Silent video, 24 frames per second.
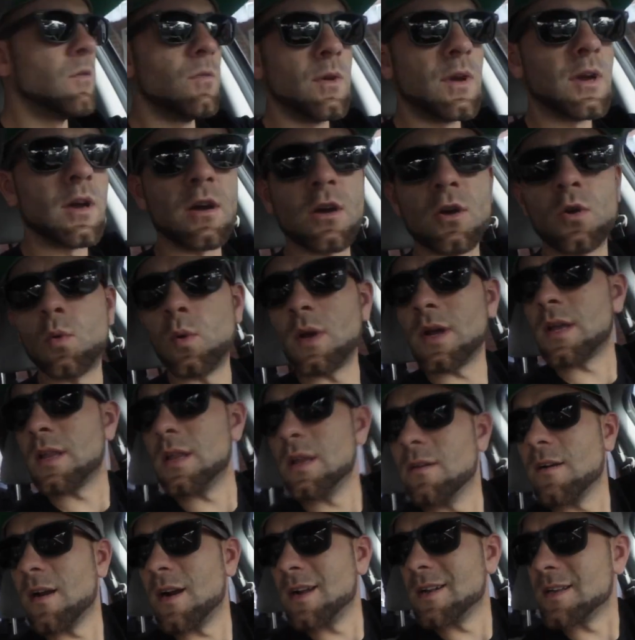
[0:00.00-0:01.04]
We are
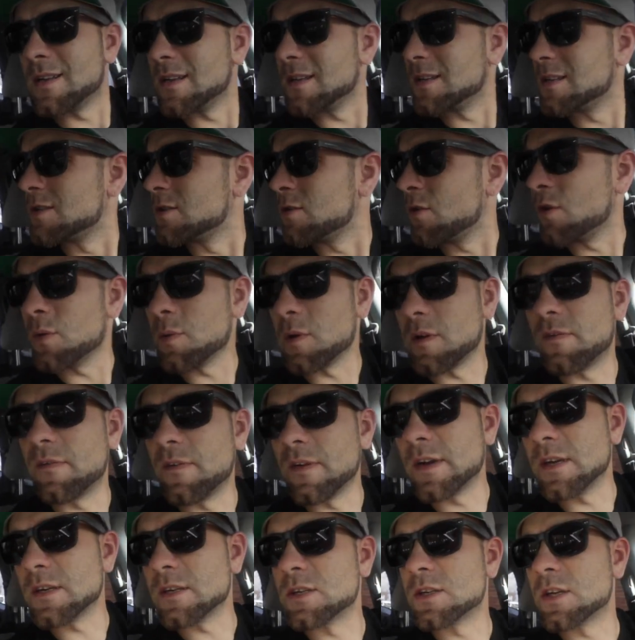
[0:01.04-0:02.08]
quickly running to the store. We
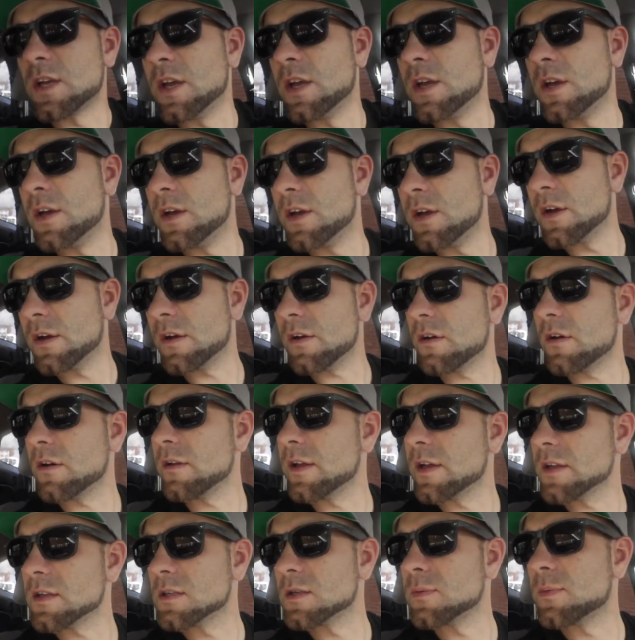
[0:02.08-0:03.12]
finished
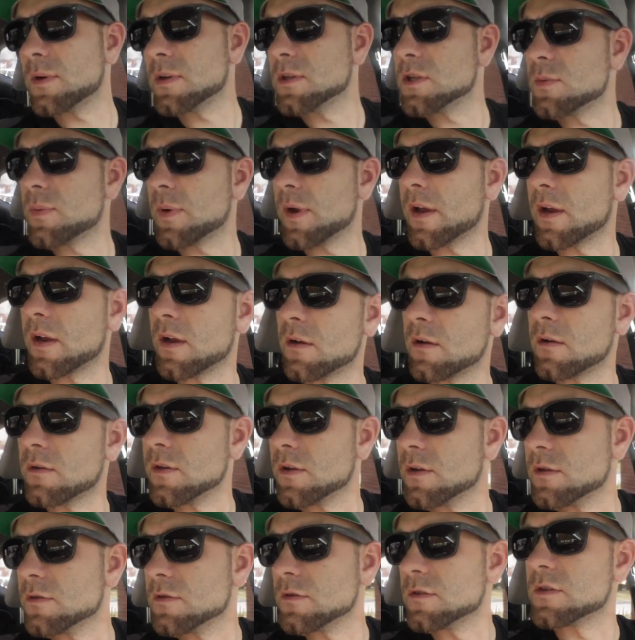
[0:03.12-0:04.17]
all that sponge painting
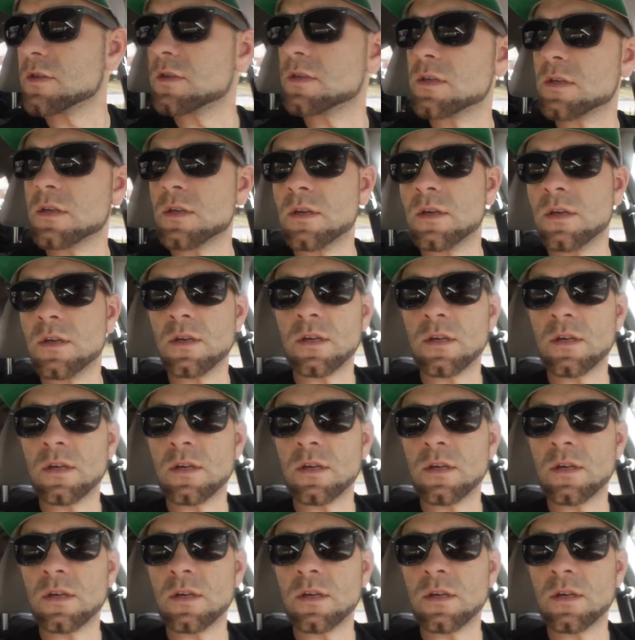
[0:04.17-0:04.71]
on those,